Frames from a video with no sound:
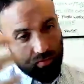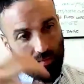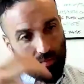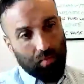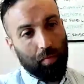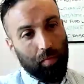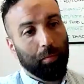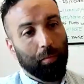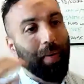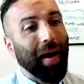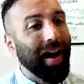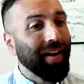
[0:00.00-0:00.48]

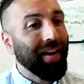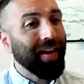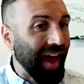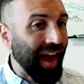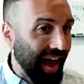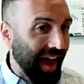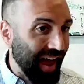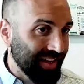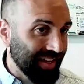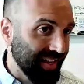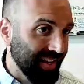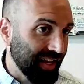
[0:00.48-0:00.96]
buy the
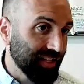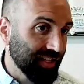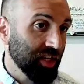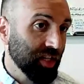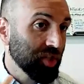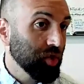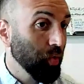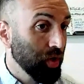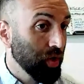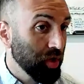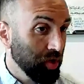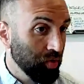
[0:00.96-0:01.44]
assets
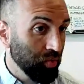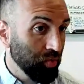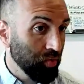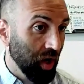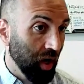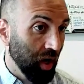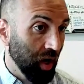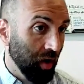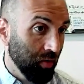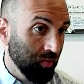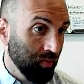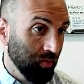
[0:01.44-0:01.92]
into a new
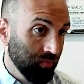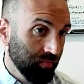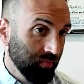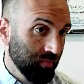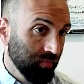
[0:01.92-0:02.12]
co,